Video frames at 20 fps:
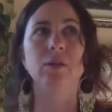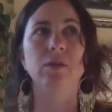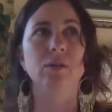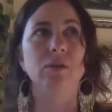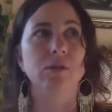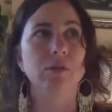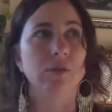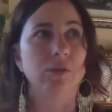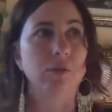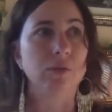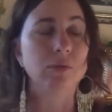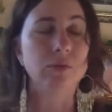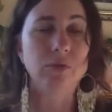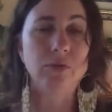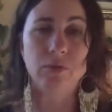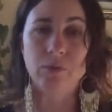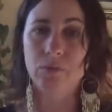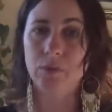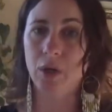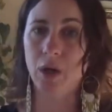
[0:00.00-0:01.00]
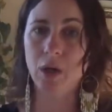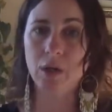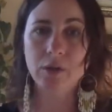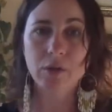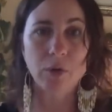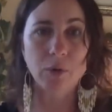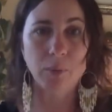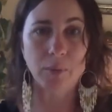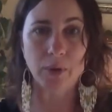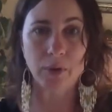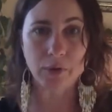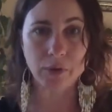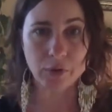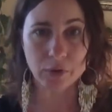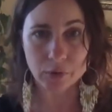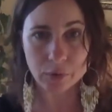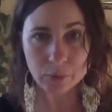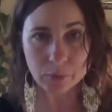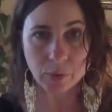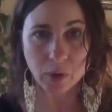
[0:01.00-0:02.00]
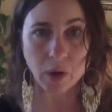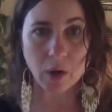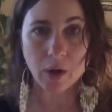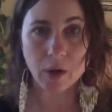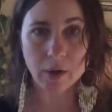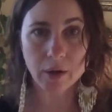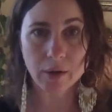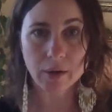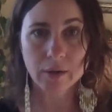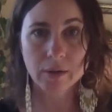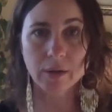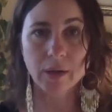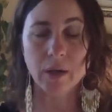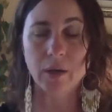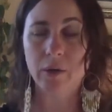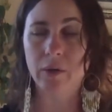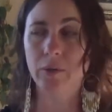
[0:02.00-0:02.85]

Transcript: you do not know where you are,